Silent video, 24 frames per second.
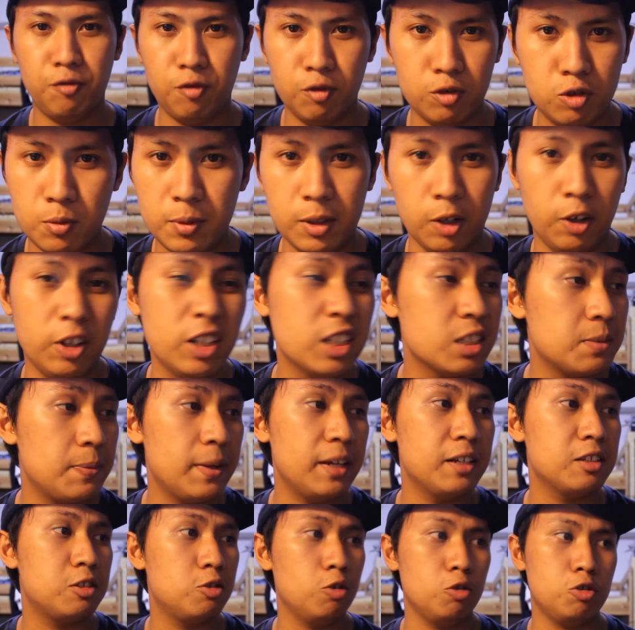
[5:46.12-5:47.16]
to be honest,
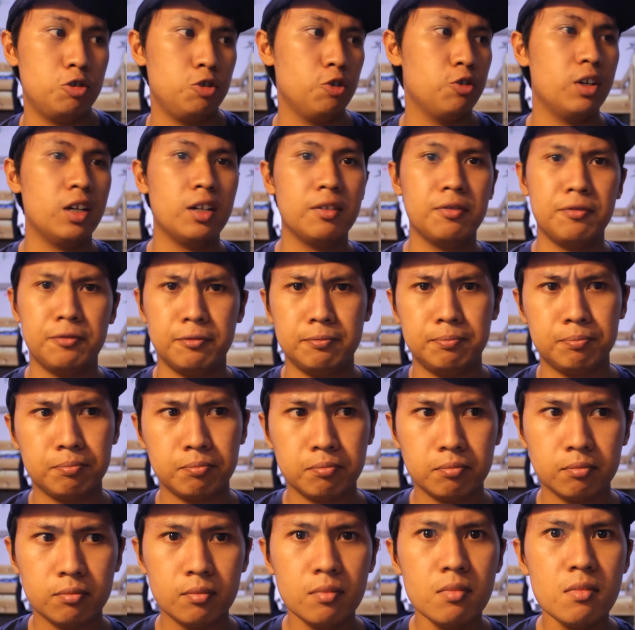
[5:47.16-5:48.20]
man, SocioGraf,
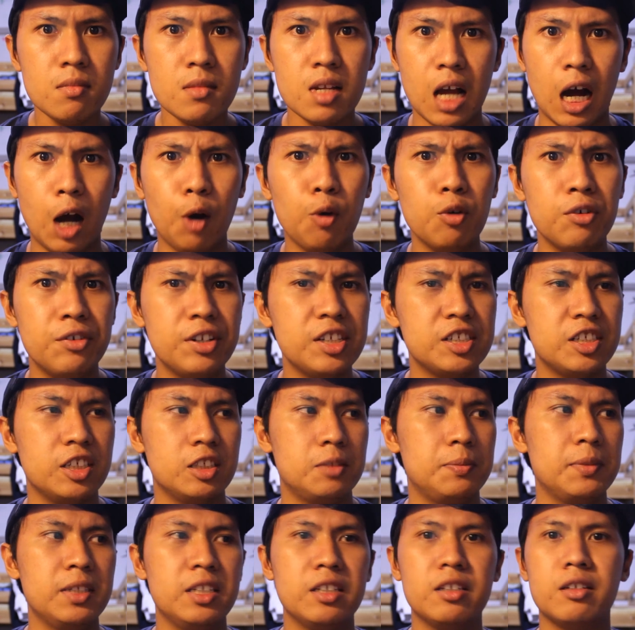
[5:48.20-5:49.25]
our reach has
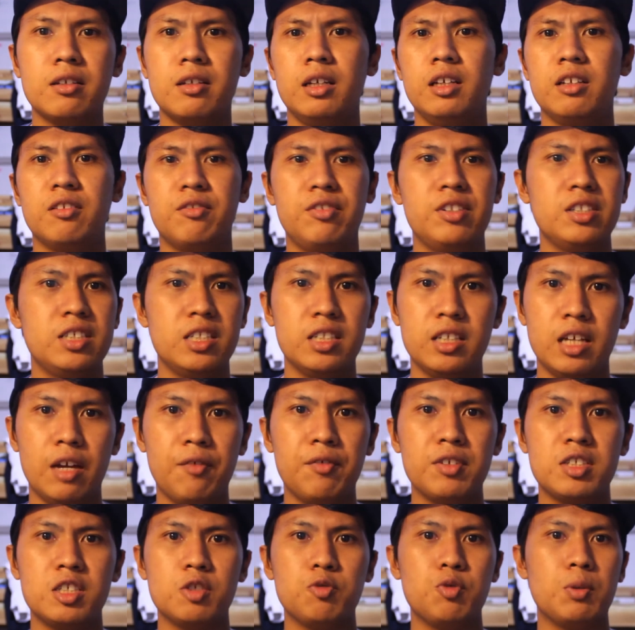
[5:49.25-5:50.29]
been increasing
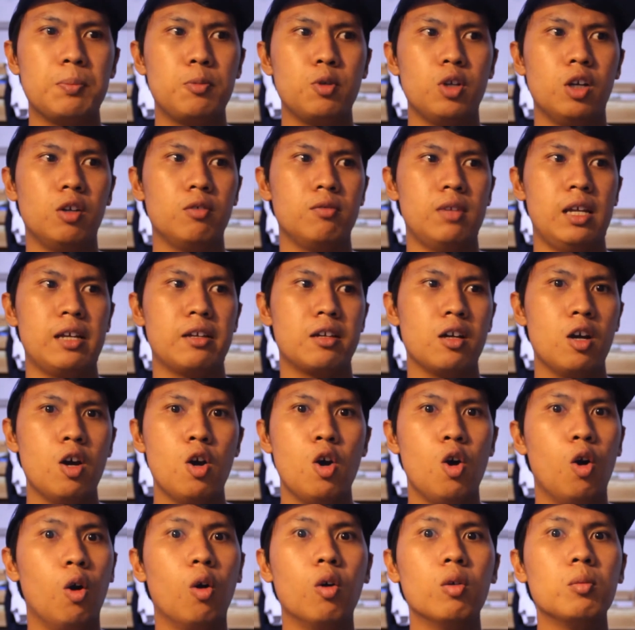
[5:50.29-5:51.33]
ever since we put out, like,
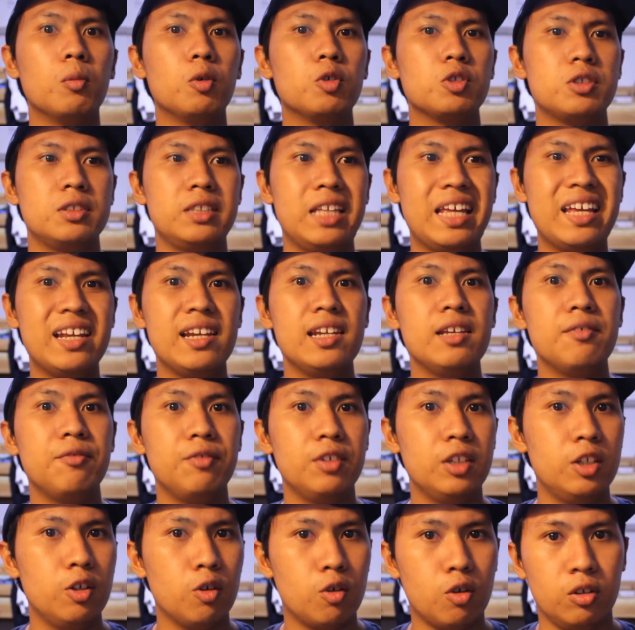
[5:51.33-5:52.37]
almost daily
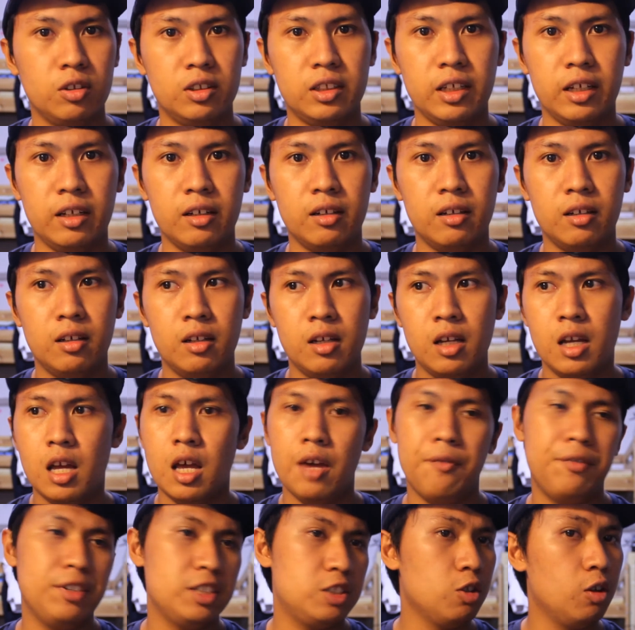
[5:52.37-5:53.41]
video content.
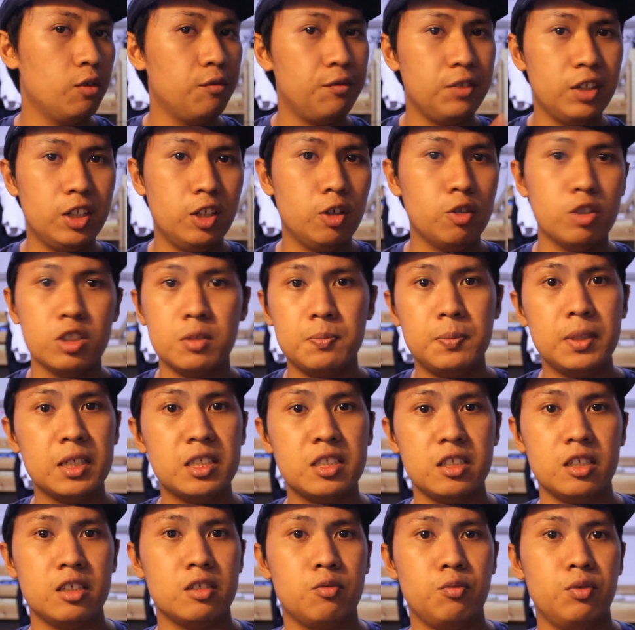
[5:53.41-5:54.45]
If it's not video, it's
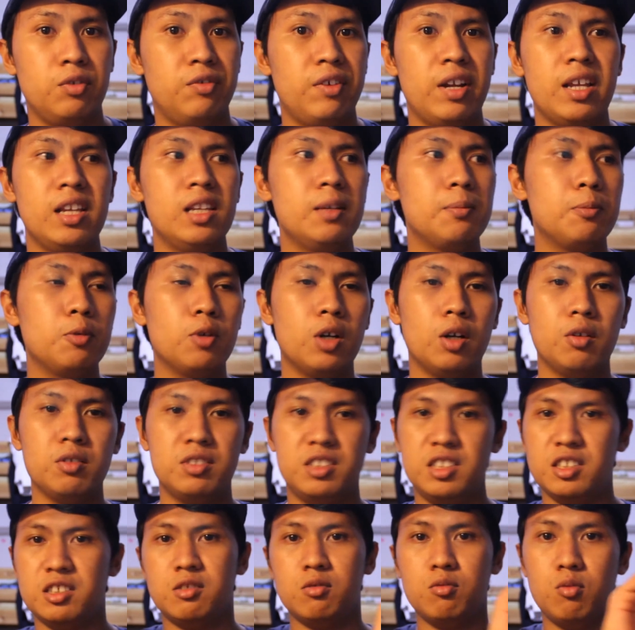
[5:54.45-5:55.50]
pictures. We rarely put out
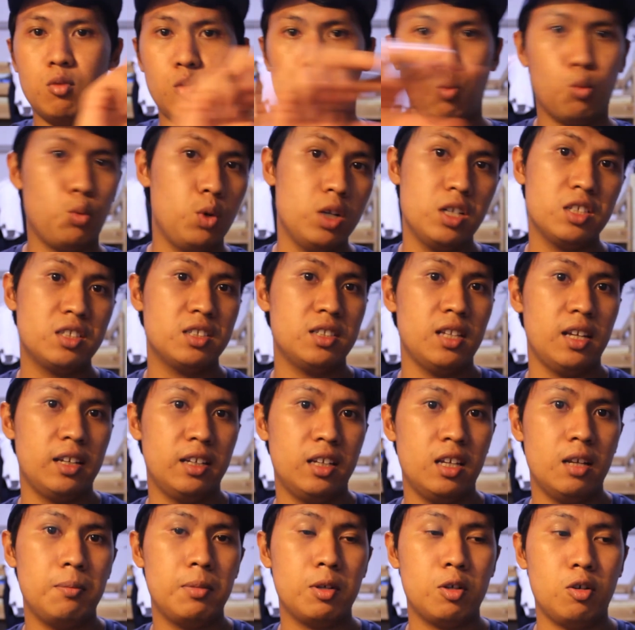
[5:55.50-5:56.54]
just words like
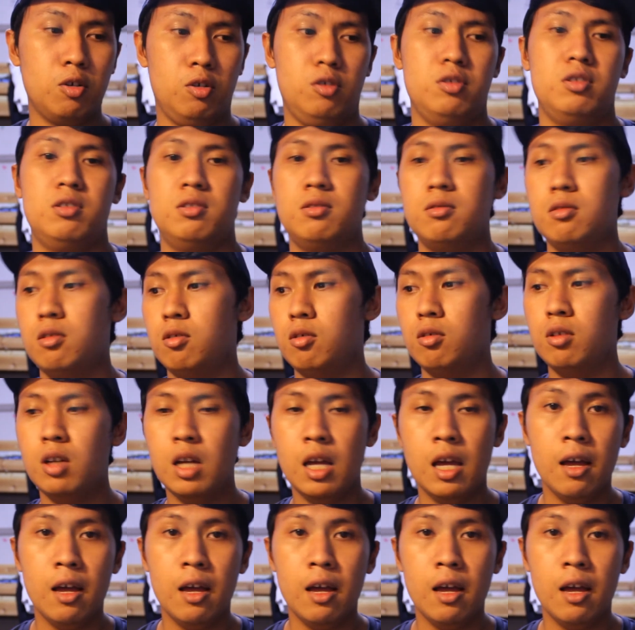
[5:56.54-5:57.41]
that because, you know,